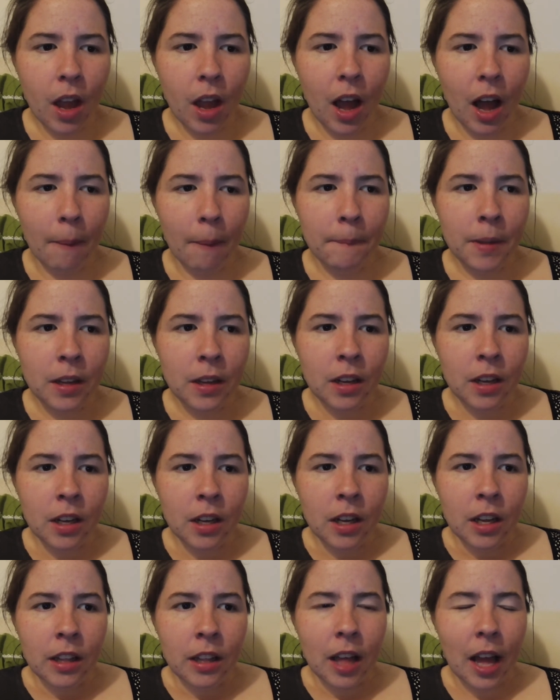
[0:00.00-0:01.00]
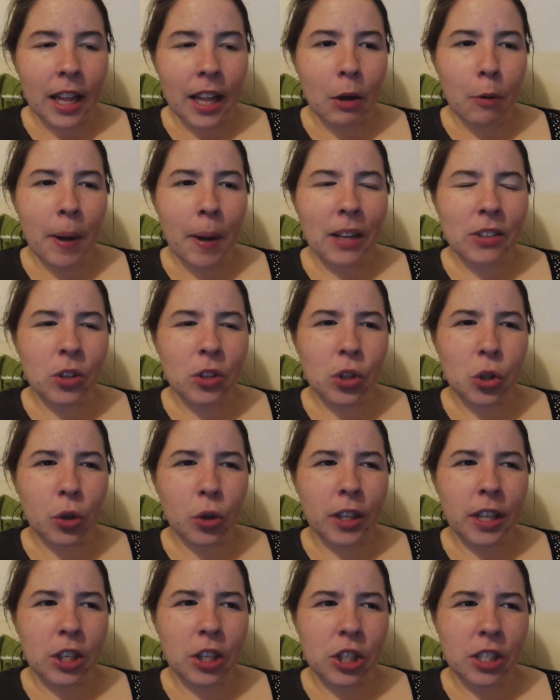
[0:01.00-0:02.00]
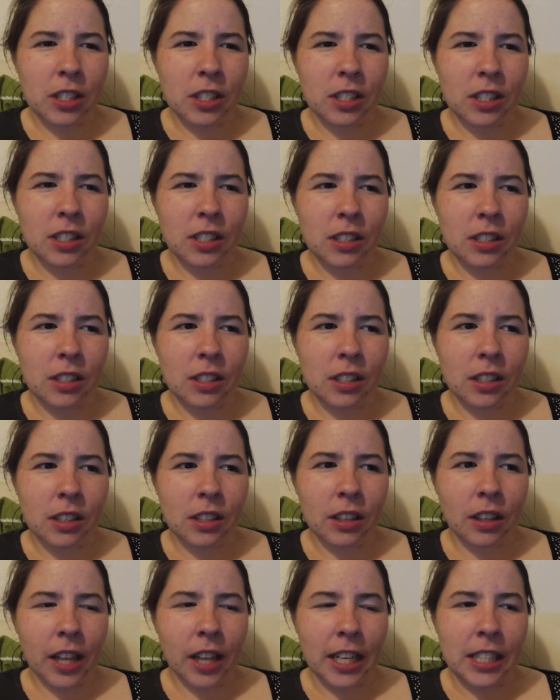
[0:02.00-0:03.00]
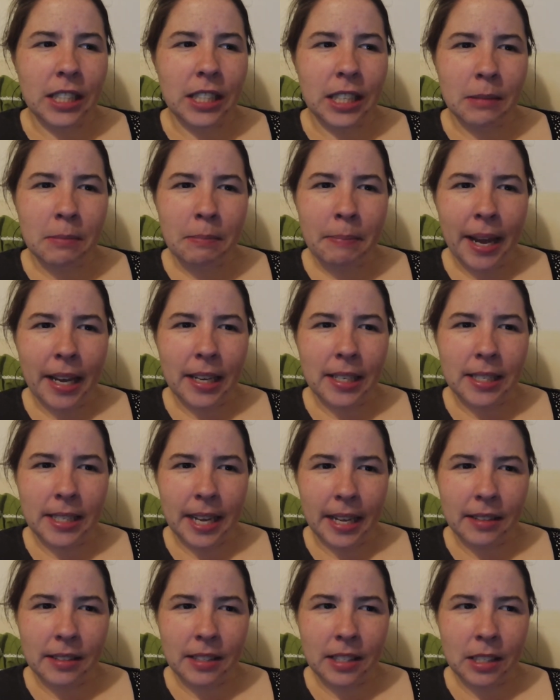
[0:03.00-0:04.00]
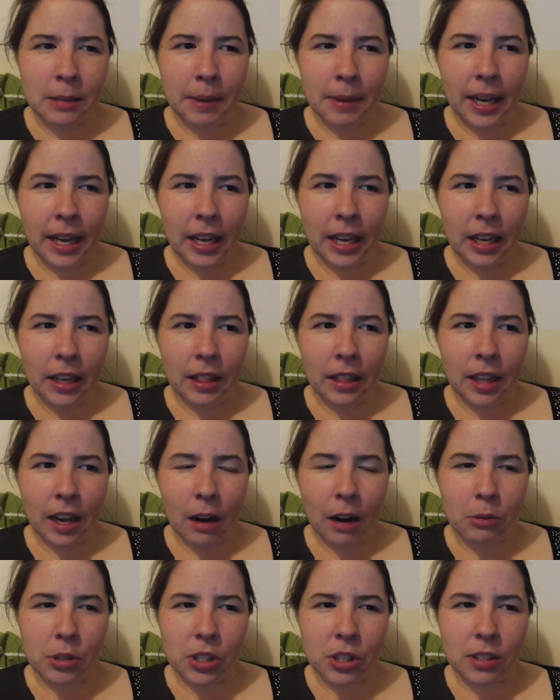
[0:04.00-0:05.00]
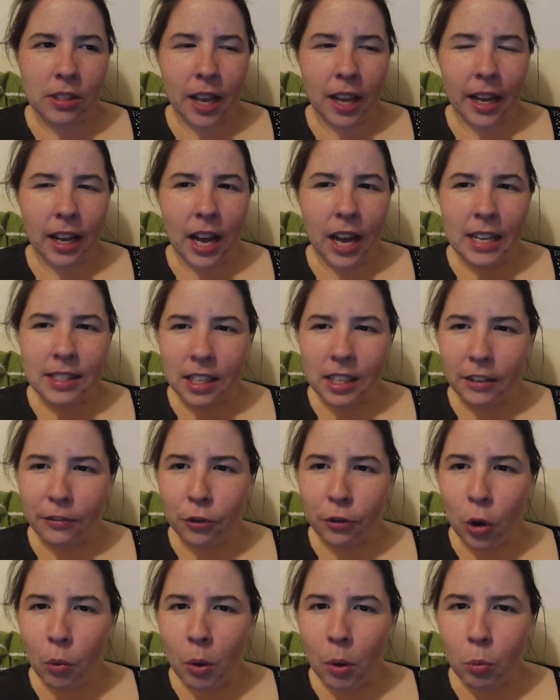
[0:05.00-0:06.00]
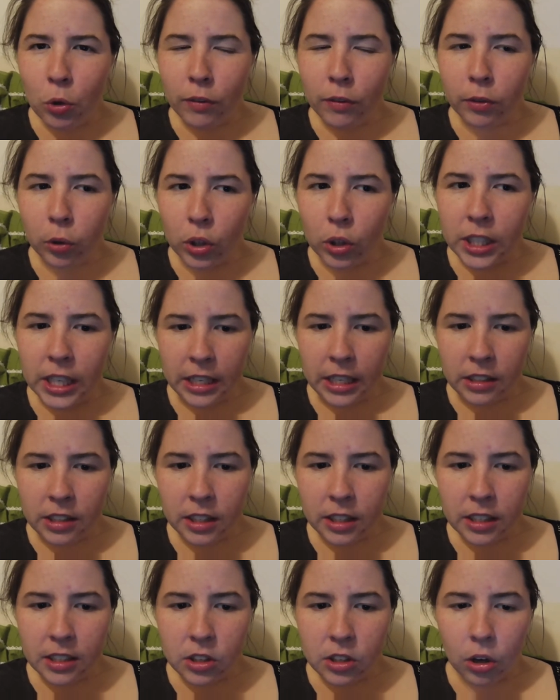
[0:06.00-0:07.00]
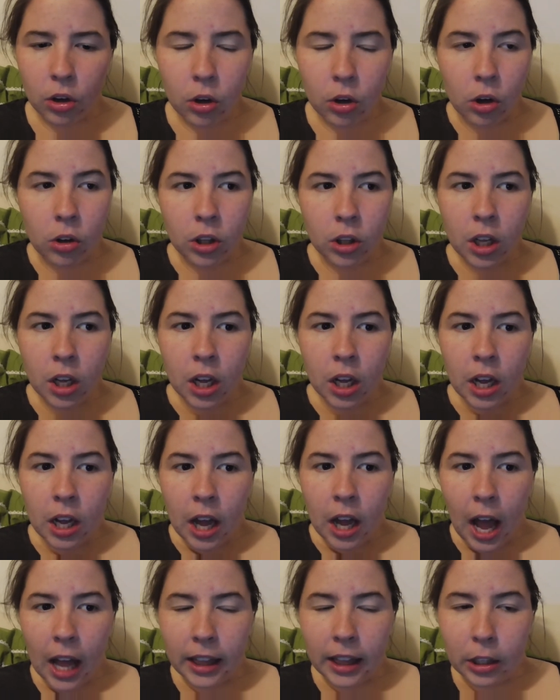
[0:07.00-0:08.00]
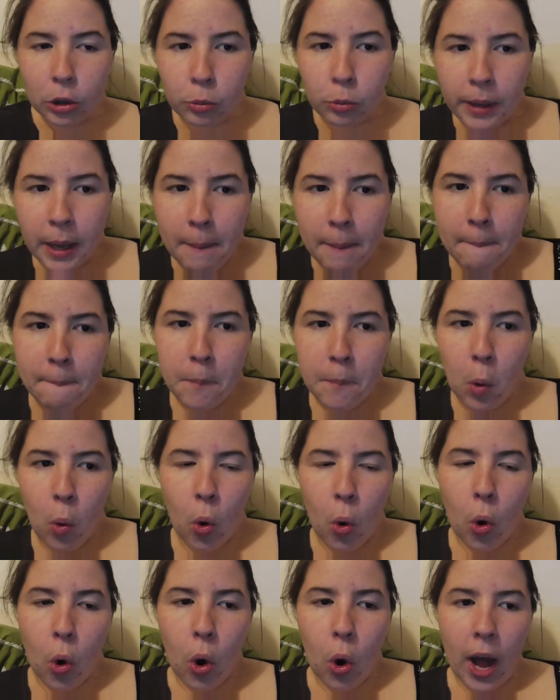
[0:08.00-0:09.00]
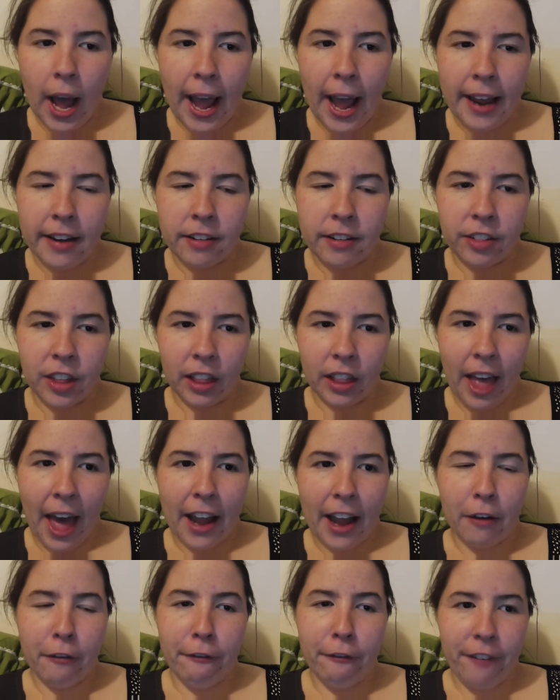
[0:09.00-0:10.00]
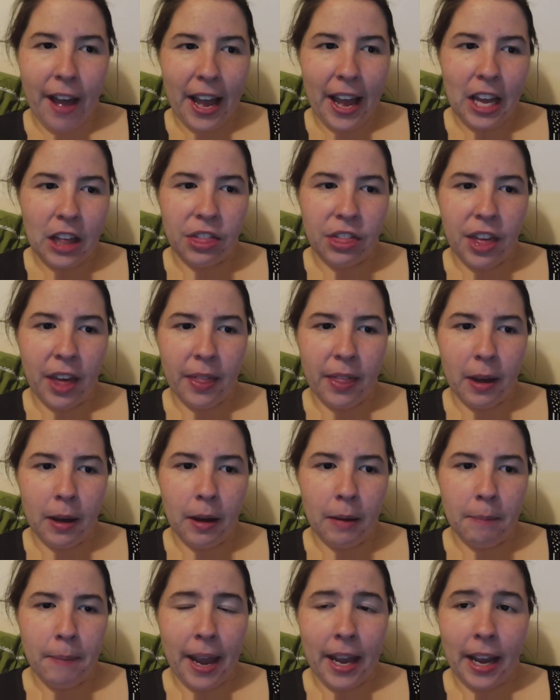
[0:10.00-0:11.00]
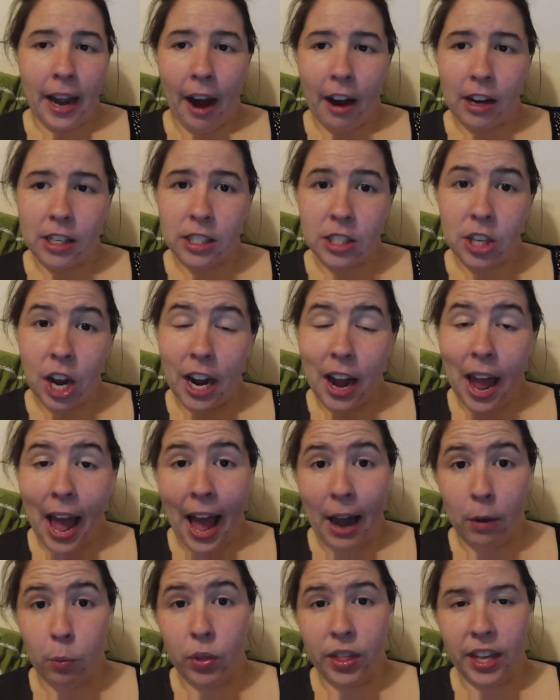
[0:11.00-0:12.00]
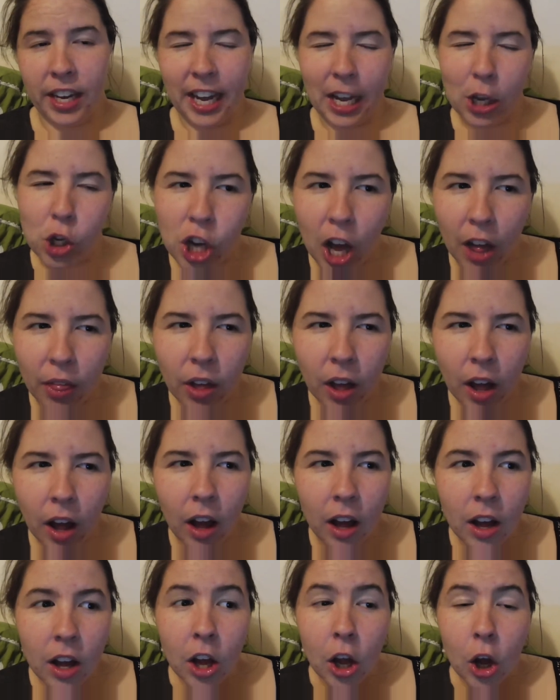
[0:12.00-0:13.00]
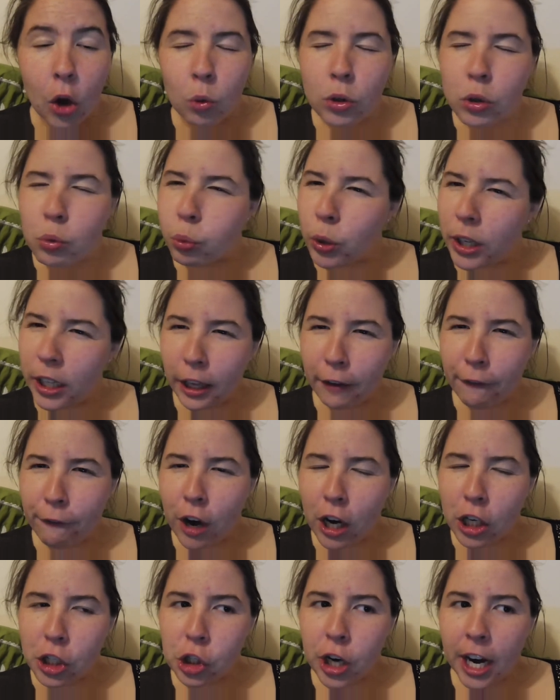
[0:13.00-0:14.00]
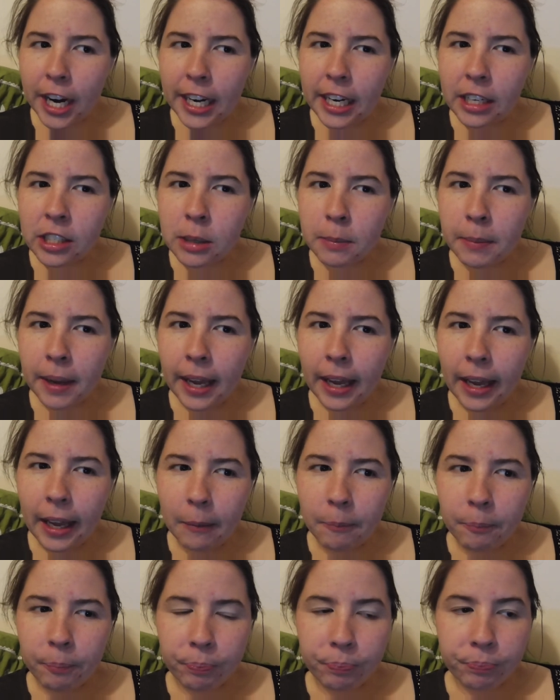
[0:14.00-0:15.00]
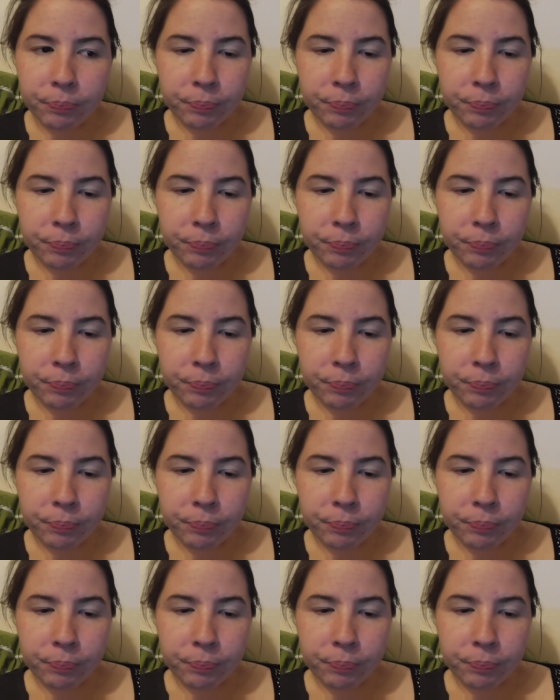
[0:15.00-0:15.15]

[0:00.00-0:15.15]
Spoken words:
like, there were parts of the story that just, like, didn't make sense to me, that I was just like, as if no one would have looked into this girl a little bit more, and the lack of faith that the main characters kind of had within each other was really frustrating to me.